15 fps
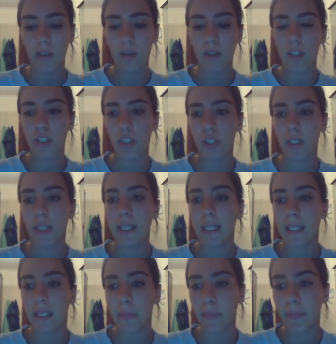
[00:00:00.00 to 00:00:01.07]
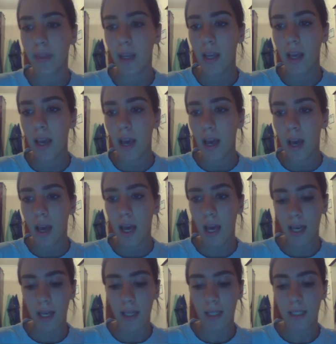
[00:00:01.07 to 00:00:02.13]
Jaqlin,
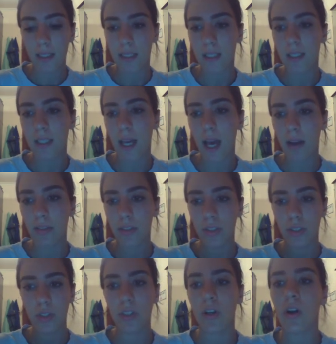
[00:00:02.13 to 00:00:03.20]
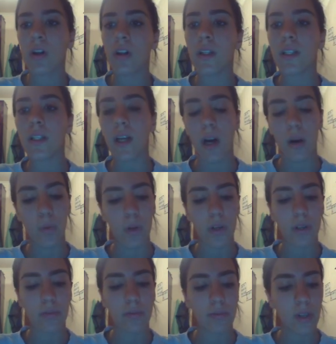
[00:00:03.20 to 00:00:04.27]
and after calling
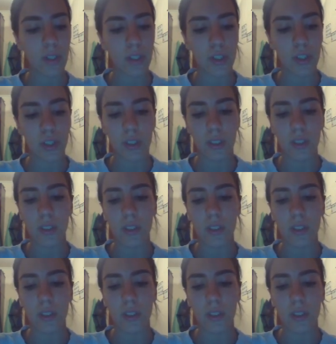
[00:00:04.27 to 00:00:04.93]
our function